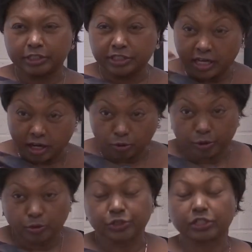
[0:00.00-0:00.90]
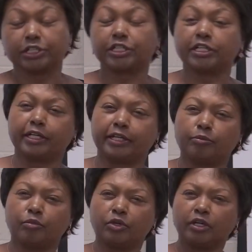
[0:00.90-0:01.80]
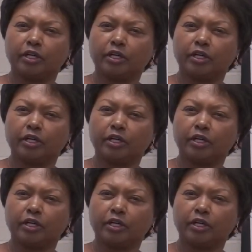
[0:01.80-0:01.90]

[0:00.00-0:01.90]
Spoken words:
That's how reconciliation came.